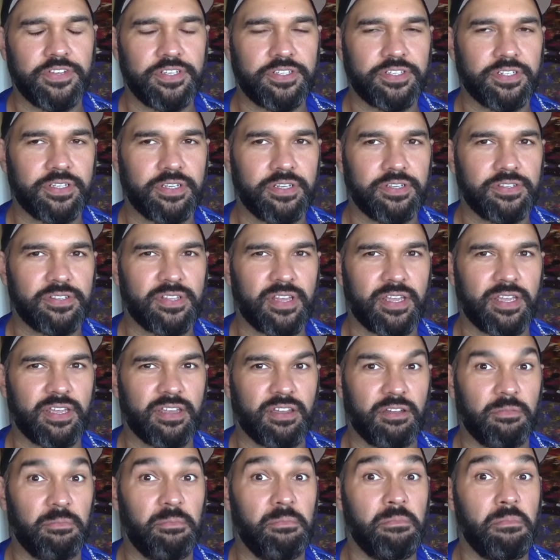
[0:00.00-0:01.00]
shows, they can
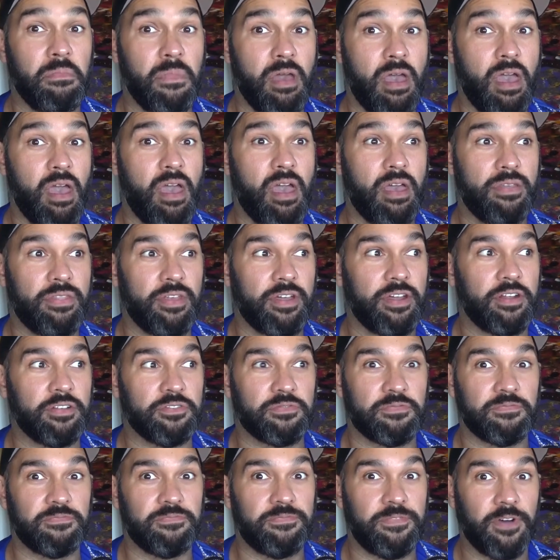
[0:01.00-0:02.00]
go, man, that is
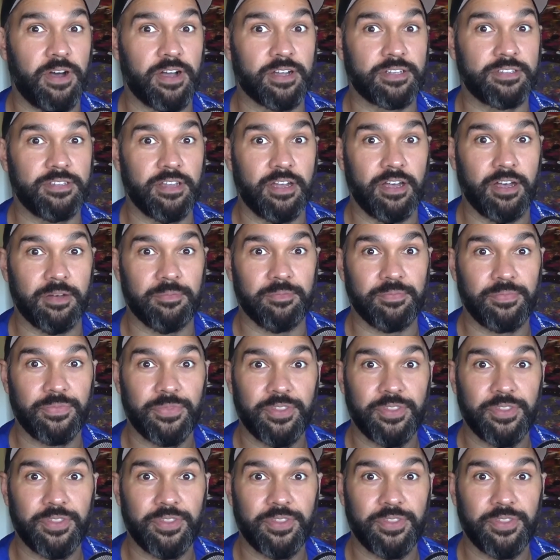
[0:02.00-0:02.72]
fucked up.